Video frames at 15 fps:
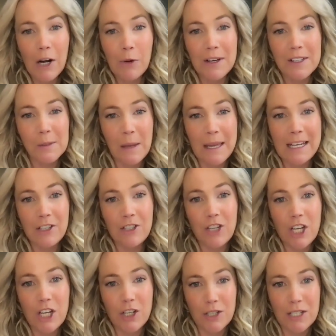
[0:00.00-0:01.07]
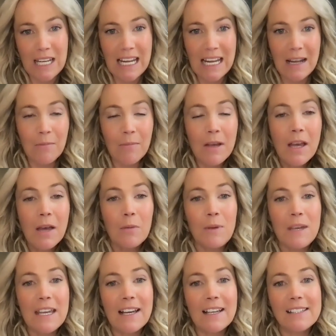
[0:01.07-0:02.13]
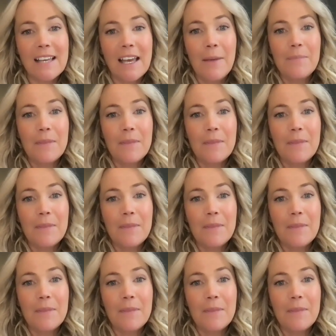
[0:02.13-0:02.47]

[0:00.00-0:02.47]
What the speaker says: to explain it to your team because